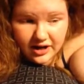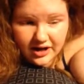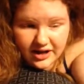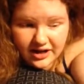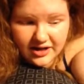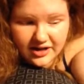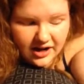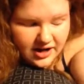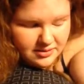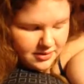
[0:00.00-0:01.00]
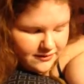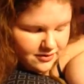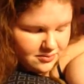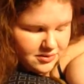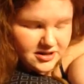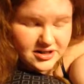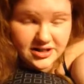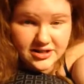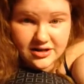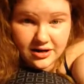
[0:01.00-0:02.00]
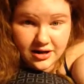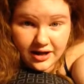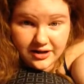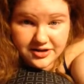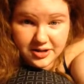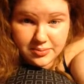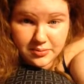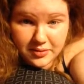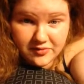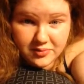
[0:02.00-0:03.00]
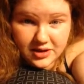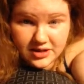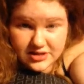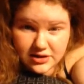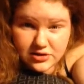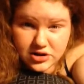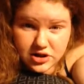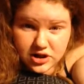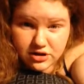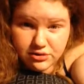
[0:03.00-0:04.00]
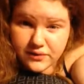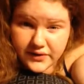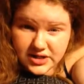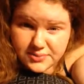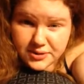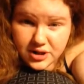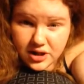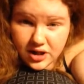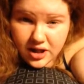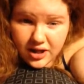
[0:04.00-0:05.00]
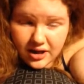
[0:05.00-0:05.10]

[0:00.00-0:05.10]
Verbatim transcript: and I had my phone plugged in, held up above me because I was looking through Facebook,